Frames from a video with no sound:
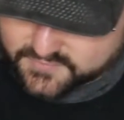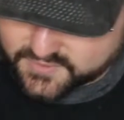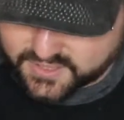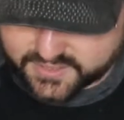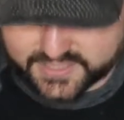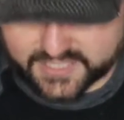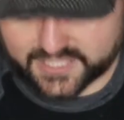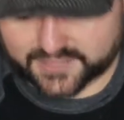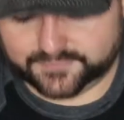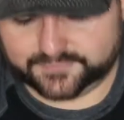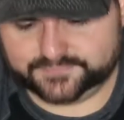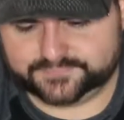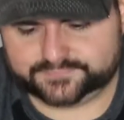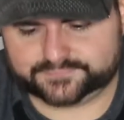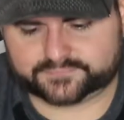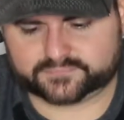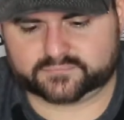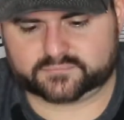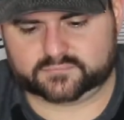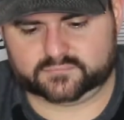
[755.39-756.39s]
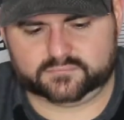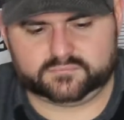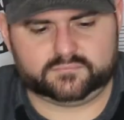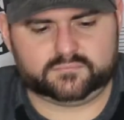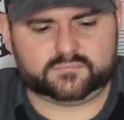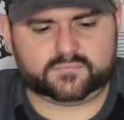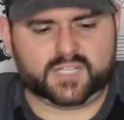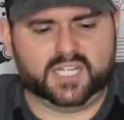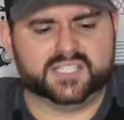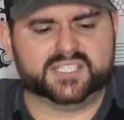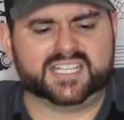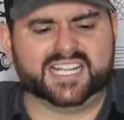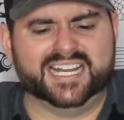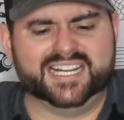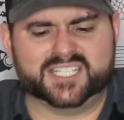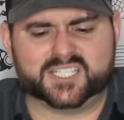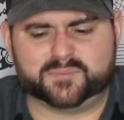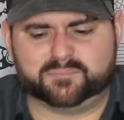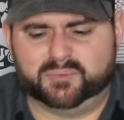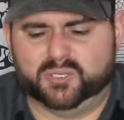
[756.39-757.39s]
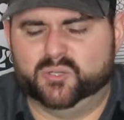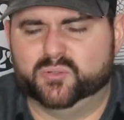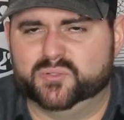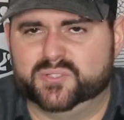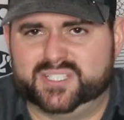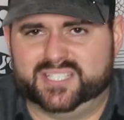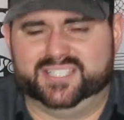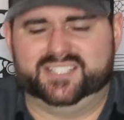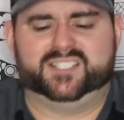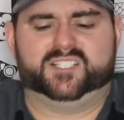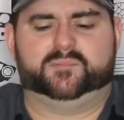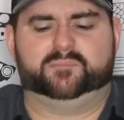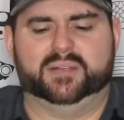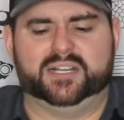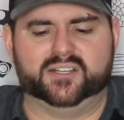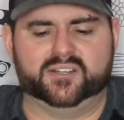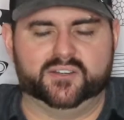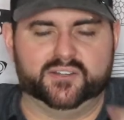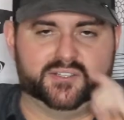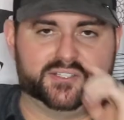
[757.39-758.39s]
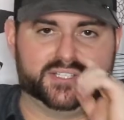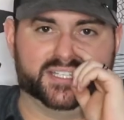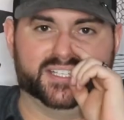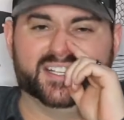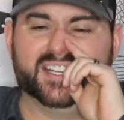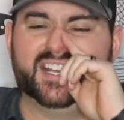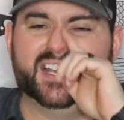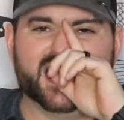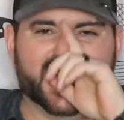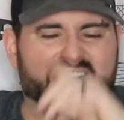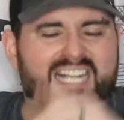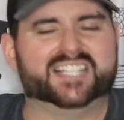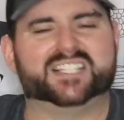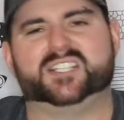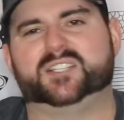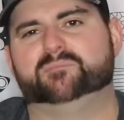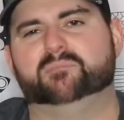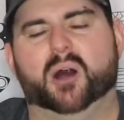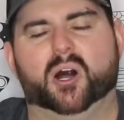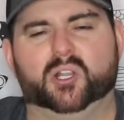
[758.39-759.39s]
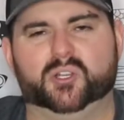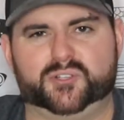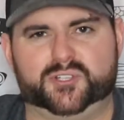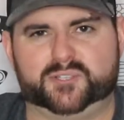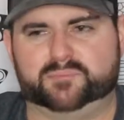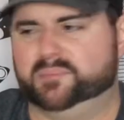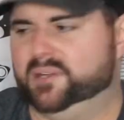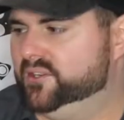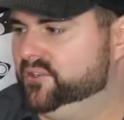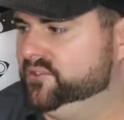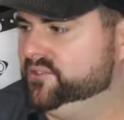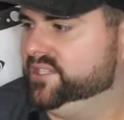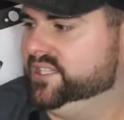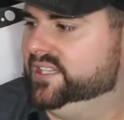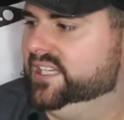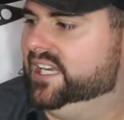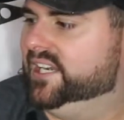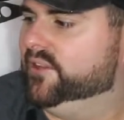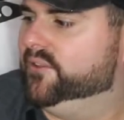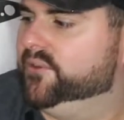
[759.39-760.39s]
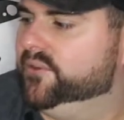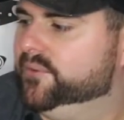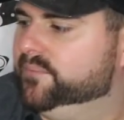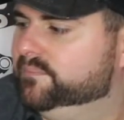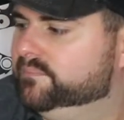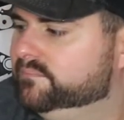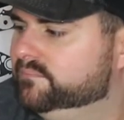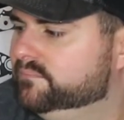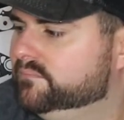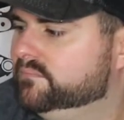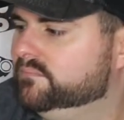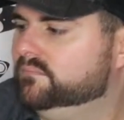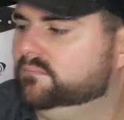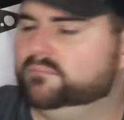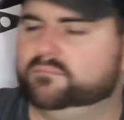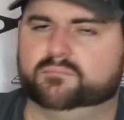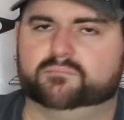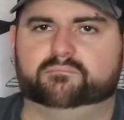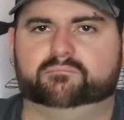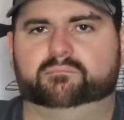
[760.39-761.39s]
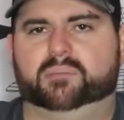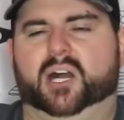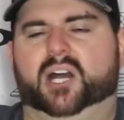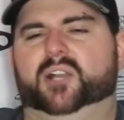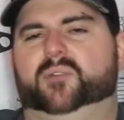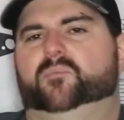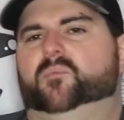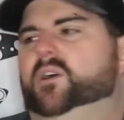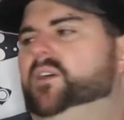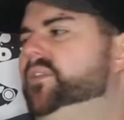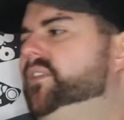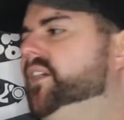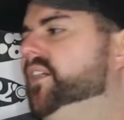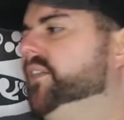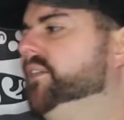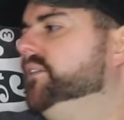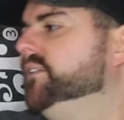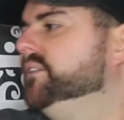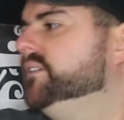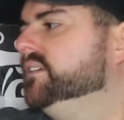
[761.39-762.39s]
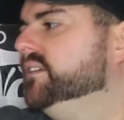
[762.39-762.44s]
Yeah, it's kind of spoons, and spinners, and I got smaller spinners in that other bottom one there